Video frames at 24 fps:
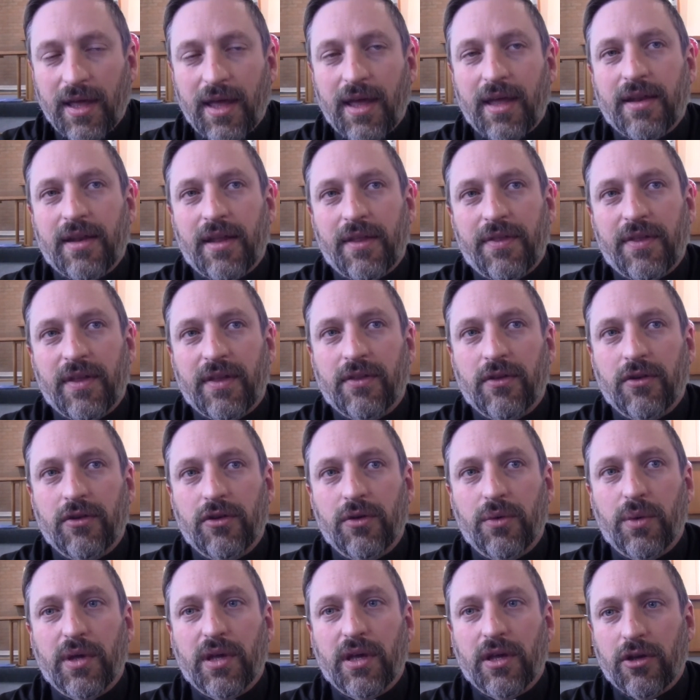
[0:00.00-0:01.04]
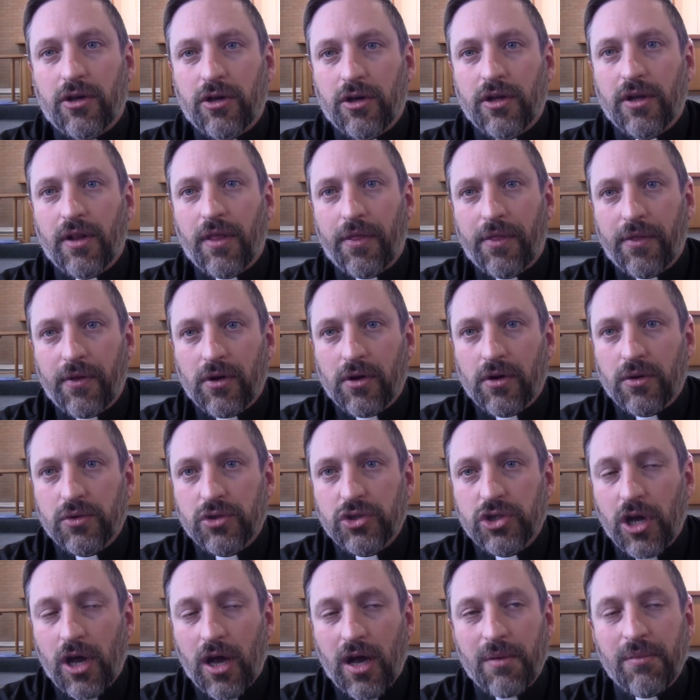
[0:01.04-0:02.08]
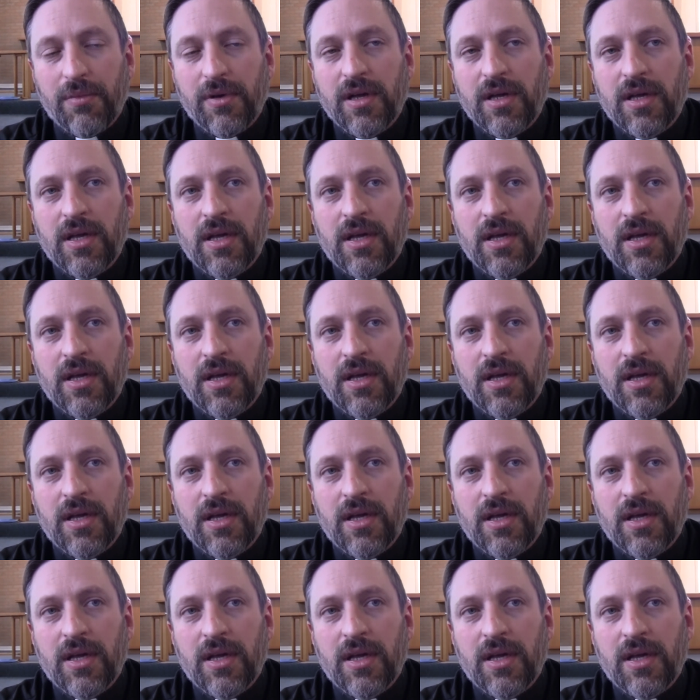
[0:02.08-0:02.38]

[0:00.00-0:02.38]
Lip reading: and I think they're doing a good and thorough job.